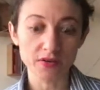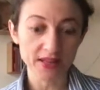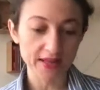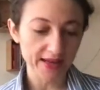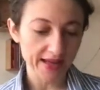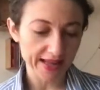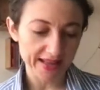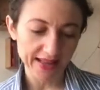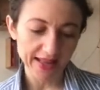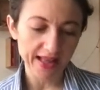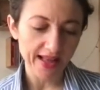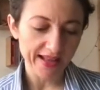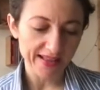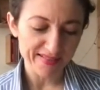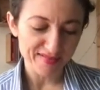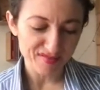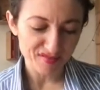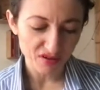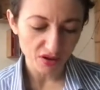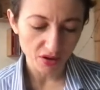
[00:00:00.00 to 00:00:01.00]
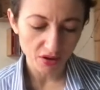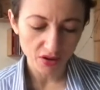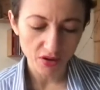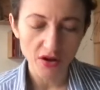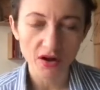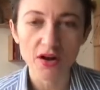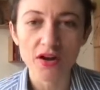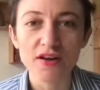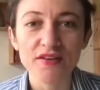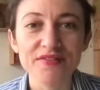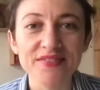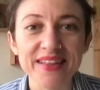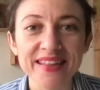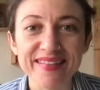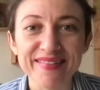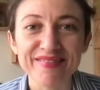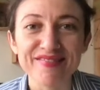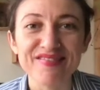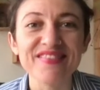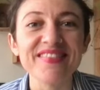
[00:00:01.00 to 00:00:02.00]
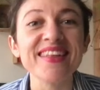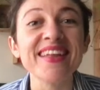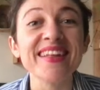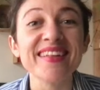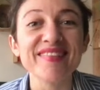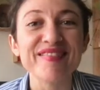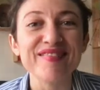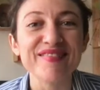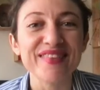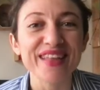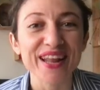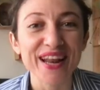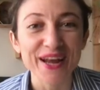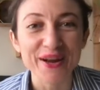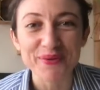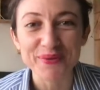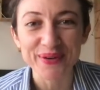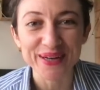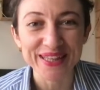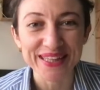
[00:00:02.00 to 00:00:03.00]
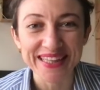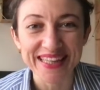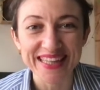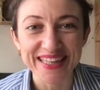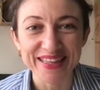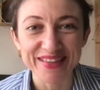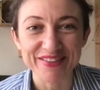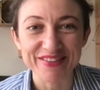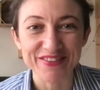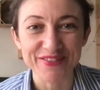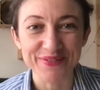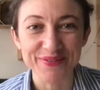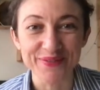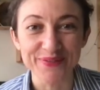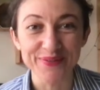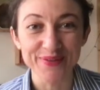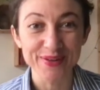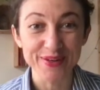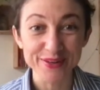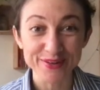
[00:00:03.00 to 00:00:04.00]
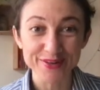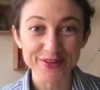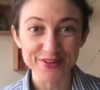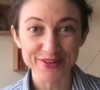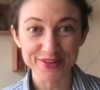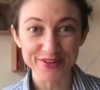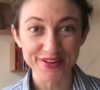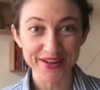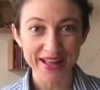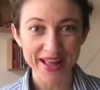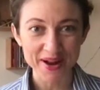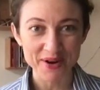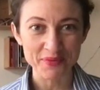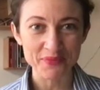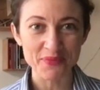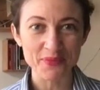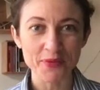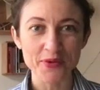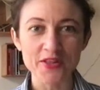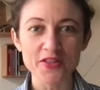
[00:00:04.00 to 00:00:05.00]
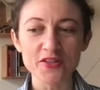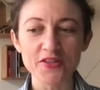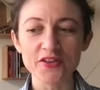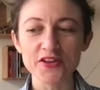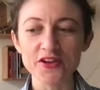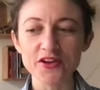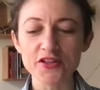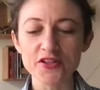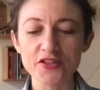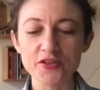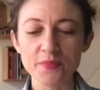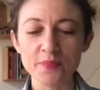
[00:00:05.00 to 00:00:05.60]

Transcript: Like, I saw all of these things that I wanted to learn and research.